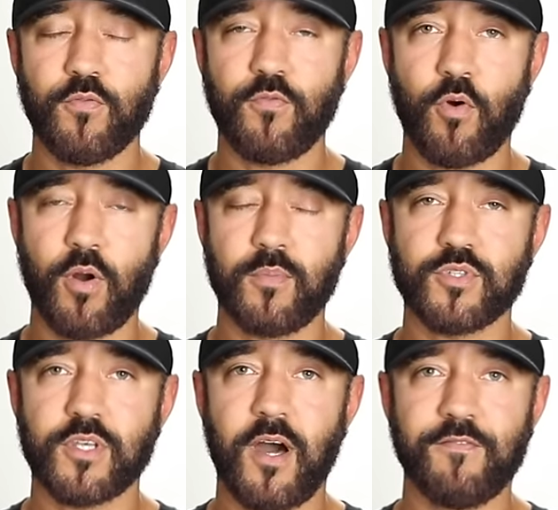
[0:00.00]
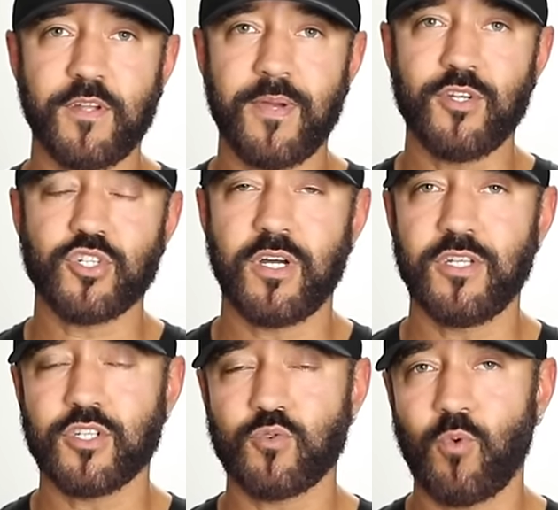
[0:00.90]
forms of dementia, and
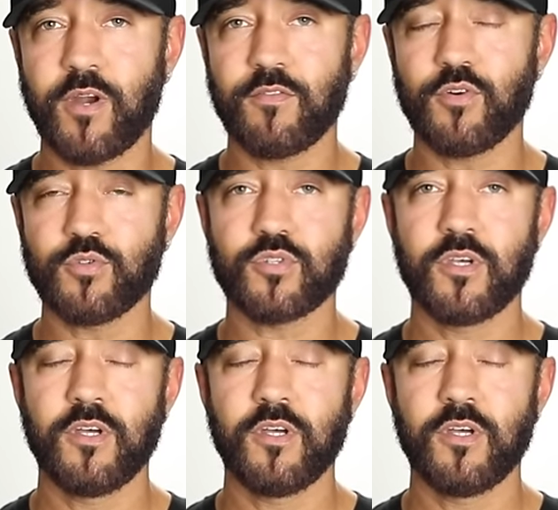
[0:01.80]
just one of those